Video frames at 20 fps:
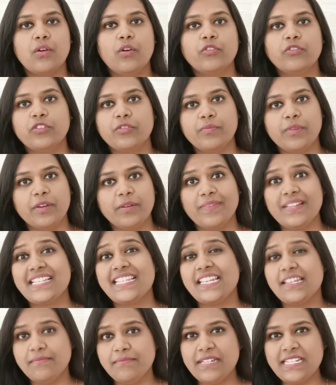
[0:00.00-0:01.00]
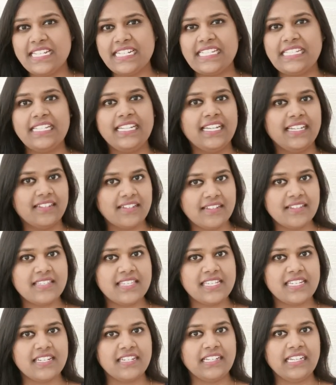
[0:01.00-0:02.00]
of the babies immediately and
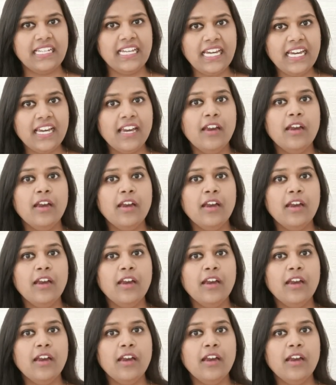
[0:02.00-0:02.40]
instantly.